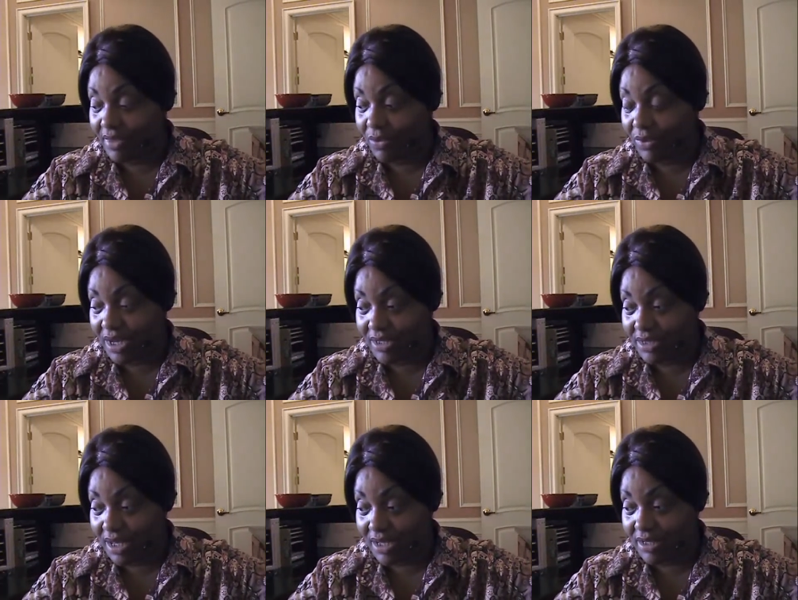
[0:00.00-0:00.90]
when i
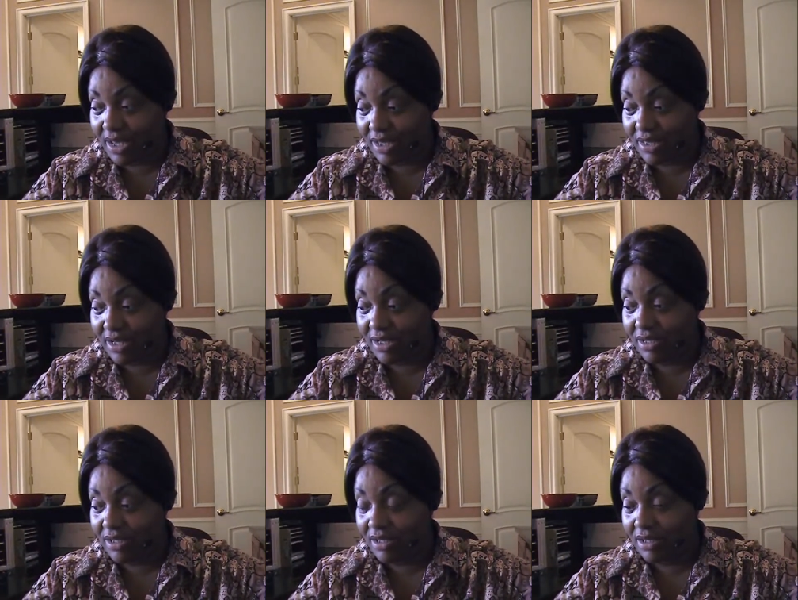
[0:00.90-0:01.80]
say a
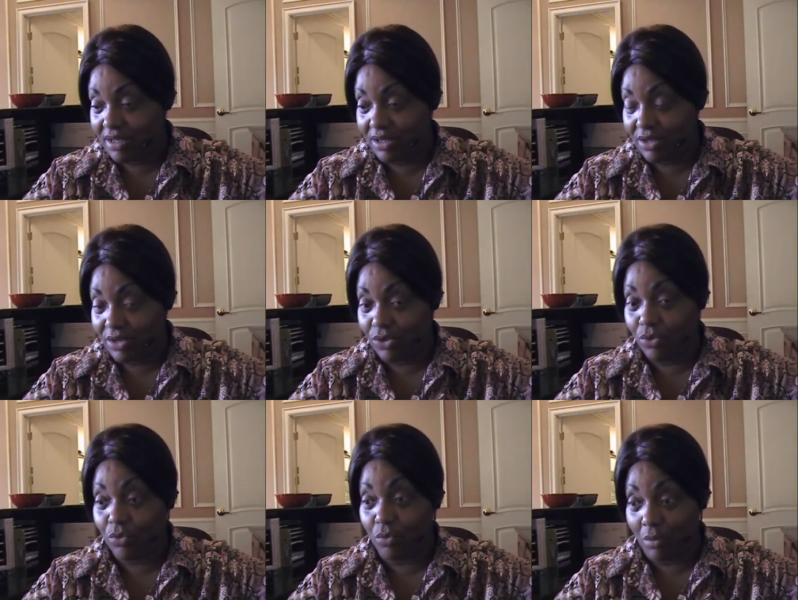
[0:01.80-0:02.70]
thing you
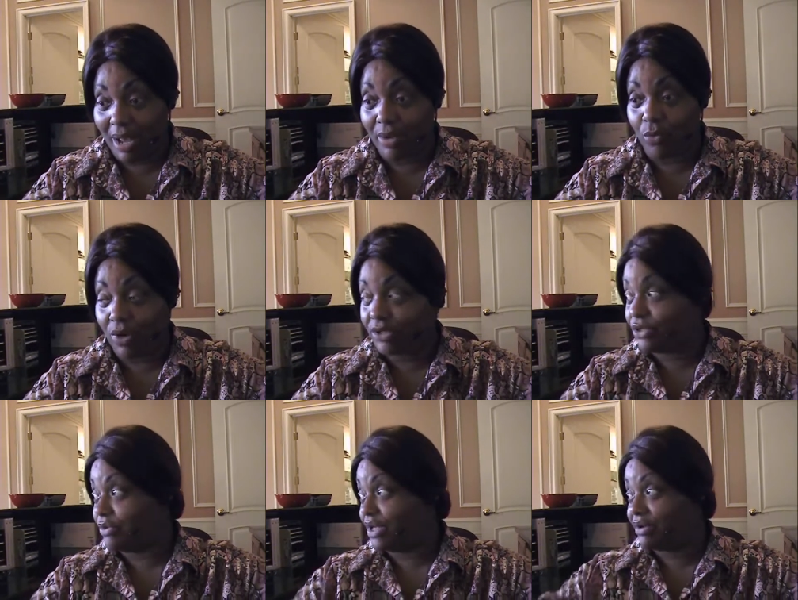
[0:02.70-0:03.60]
might want
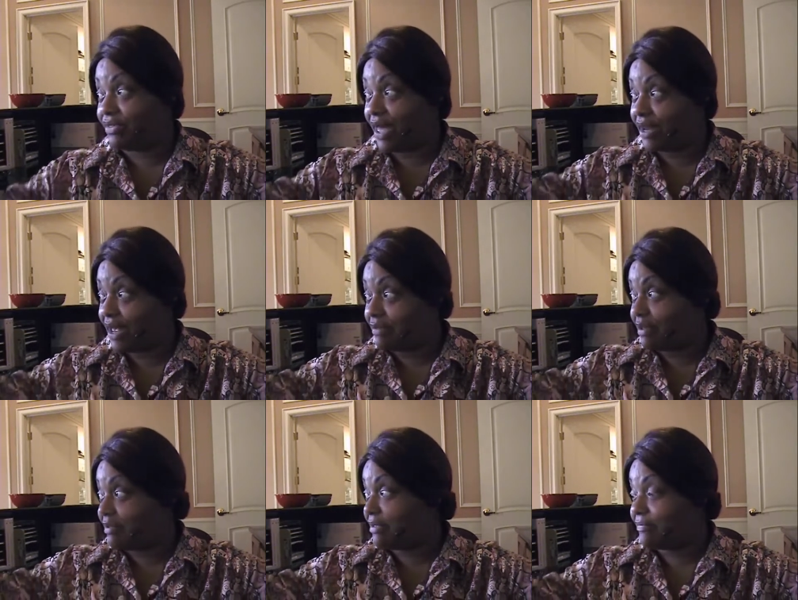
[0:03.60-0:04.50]
to hear that. Hi,
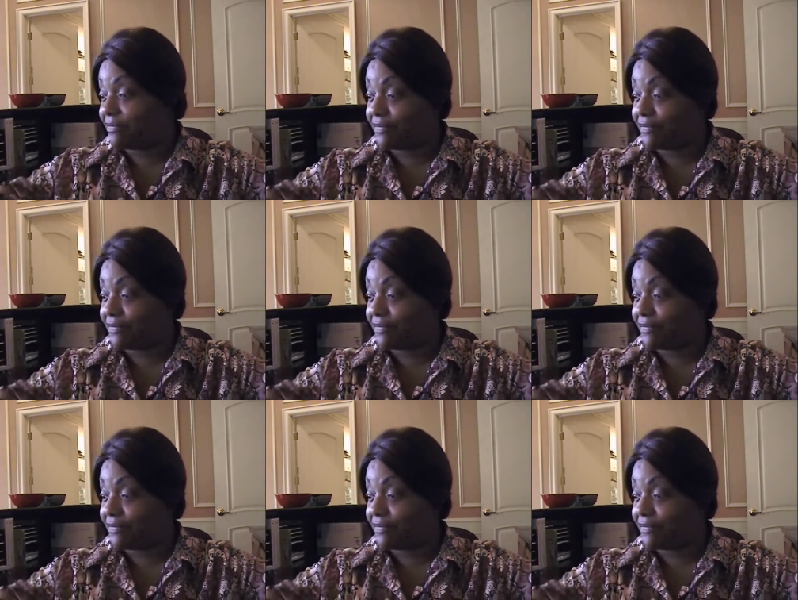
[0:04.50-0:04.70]
baby.